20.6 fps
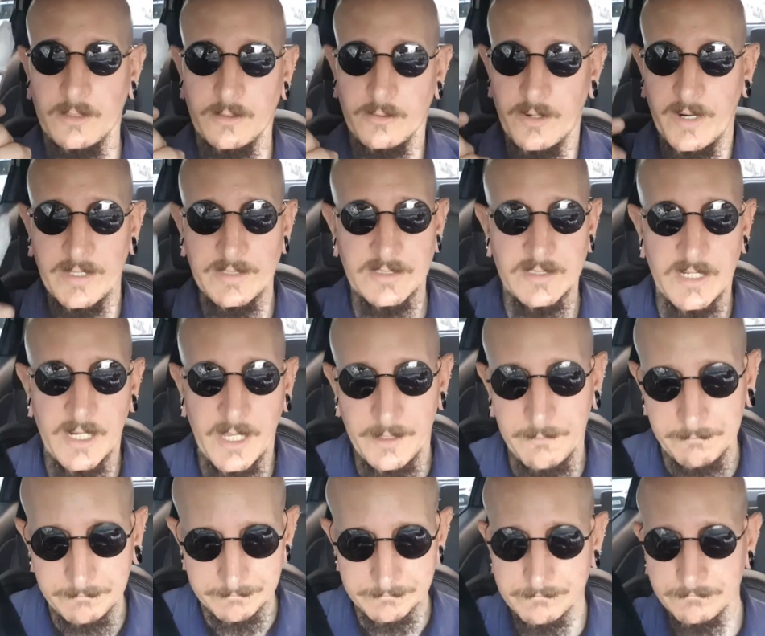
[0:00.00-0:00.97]
Grand
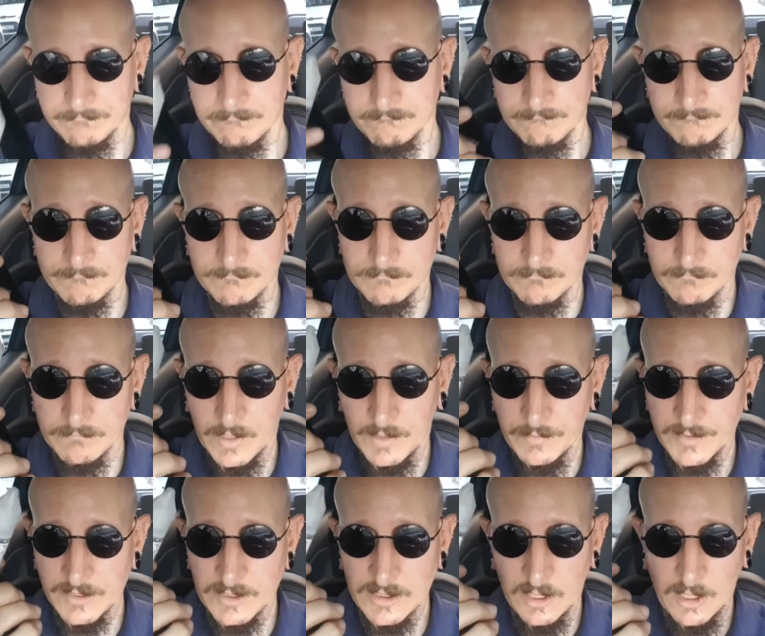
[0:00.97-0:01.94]
Slam by
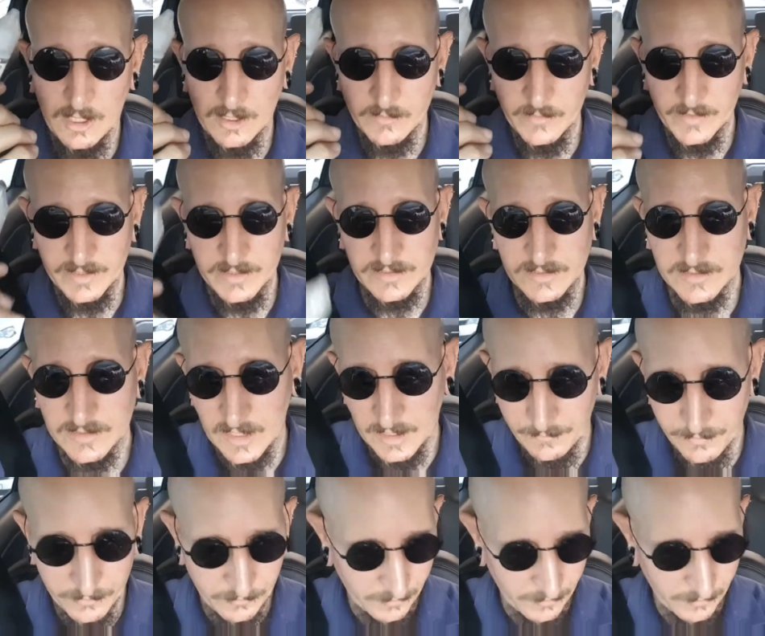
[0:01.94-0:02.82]
Mr. Hardwick's up